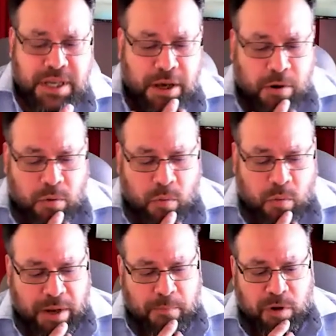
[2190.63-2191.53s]

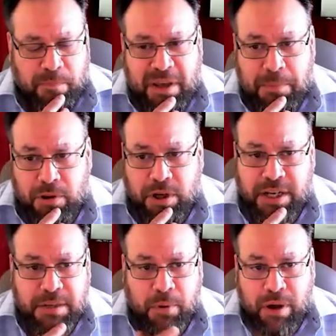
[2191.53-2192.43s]
when people are
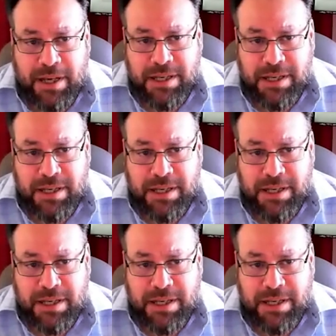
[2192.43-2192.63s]
looking to deploy,